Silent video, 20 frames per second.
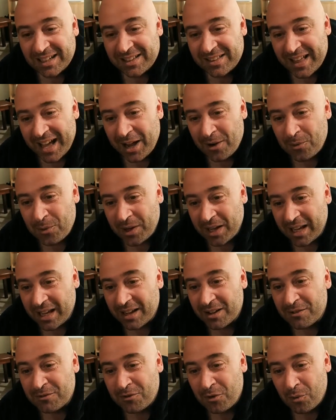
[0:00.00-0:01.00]
that
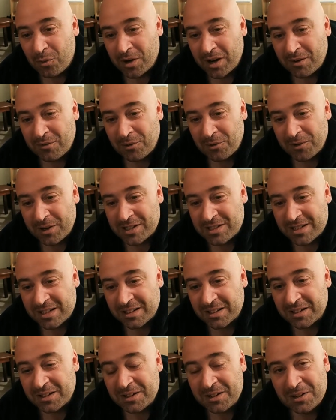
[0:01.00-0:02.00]
we, for whatever
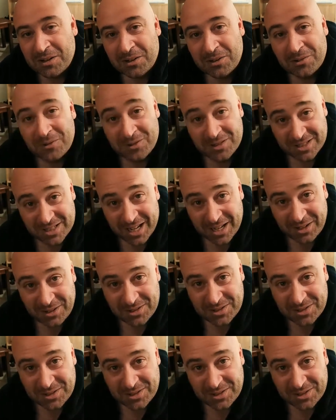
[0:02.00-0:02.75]
reason, resign